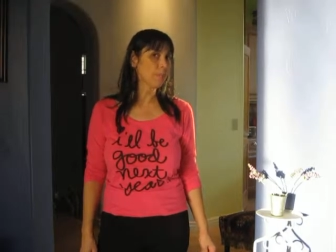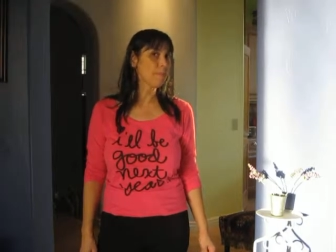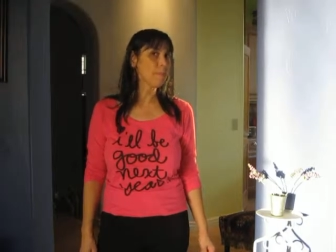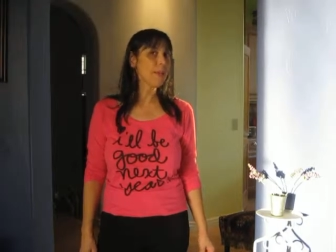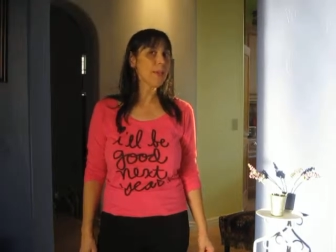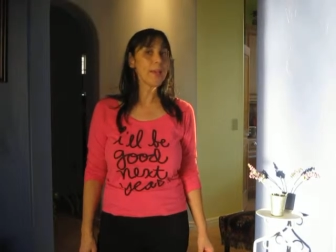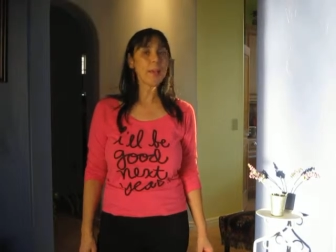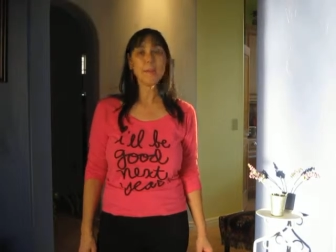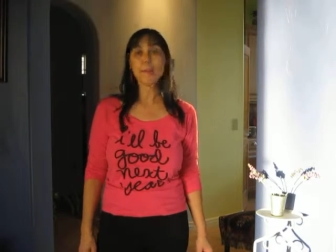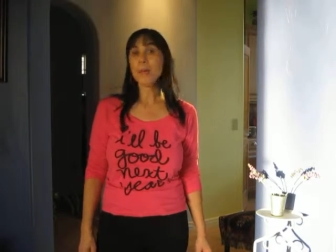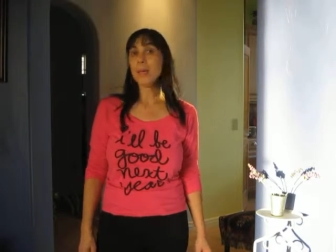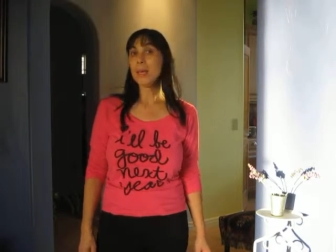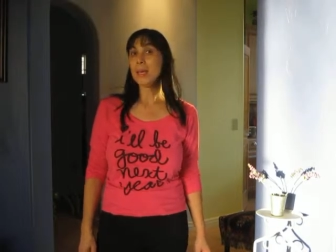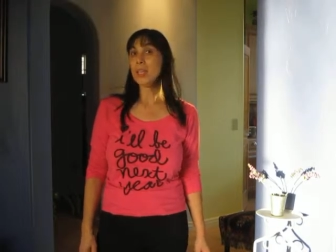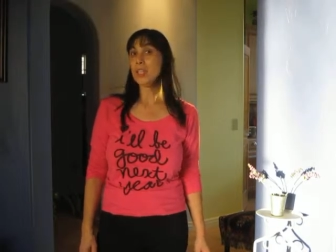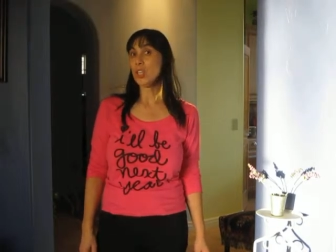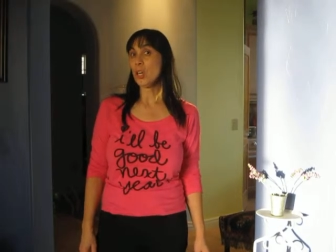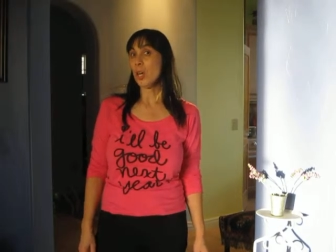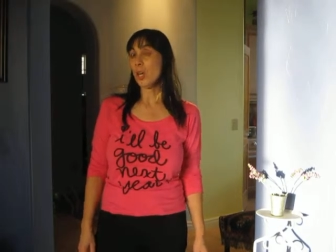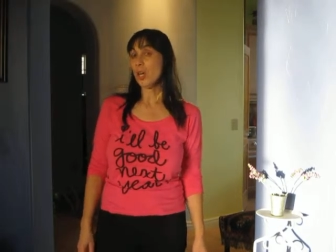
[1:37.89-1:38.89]
maybe
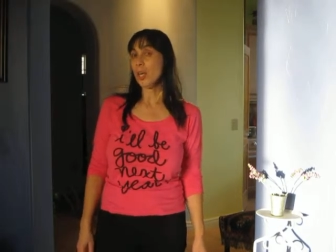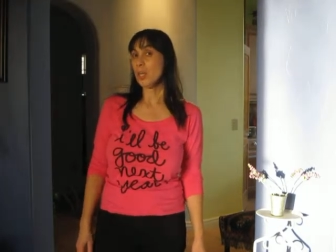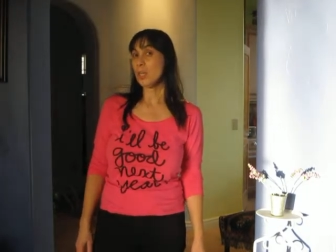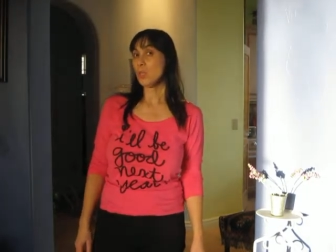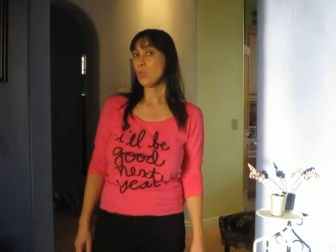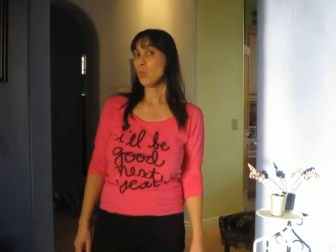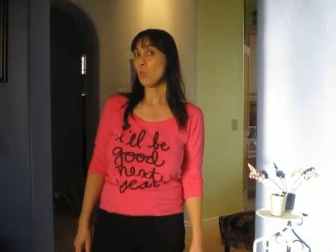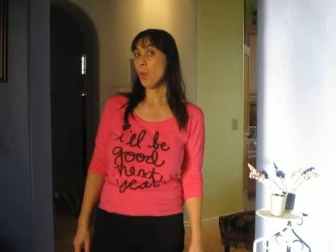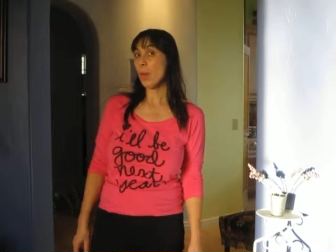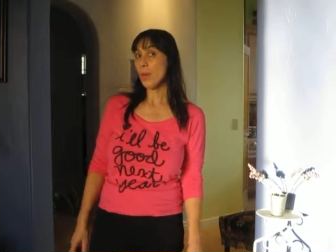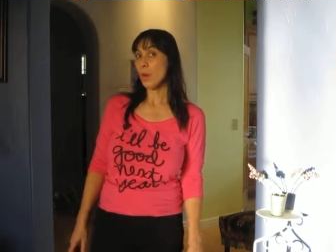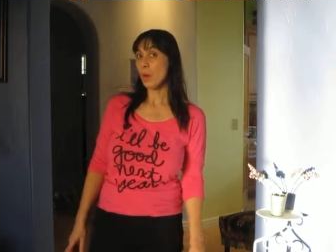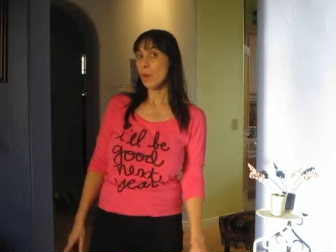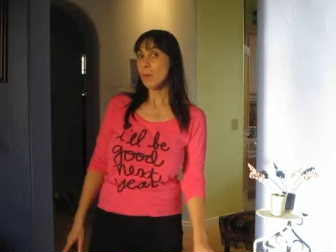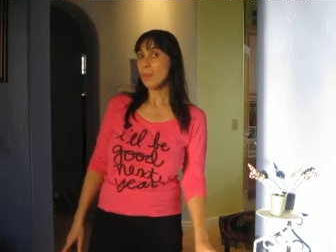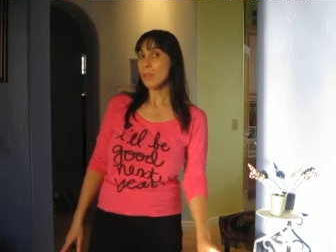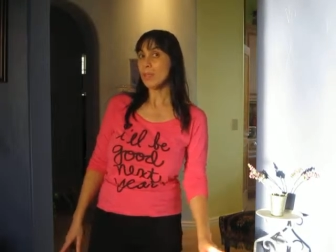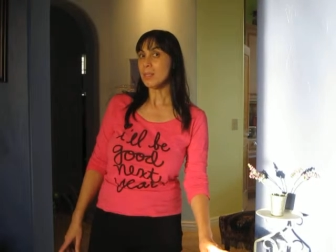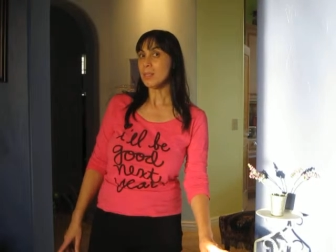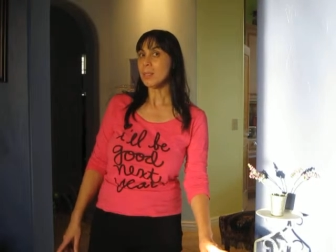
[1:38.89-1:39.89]
giant red
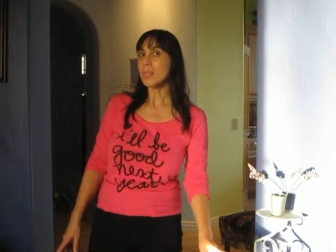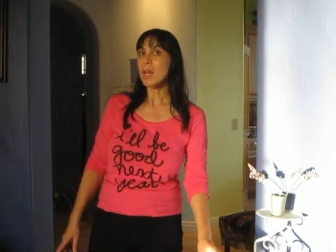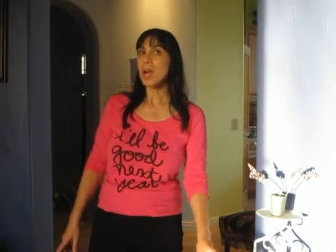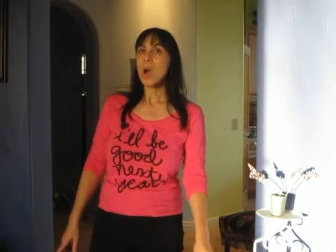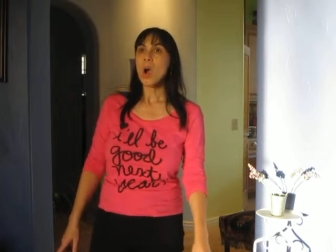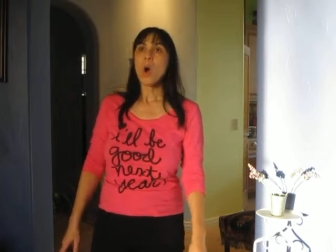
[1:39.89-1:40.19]
ornaments,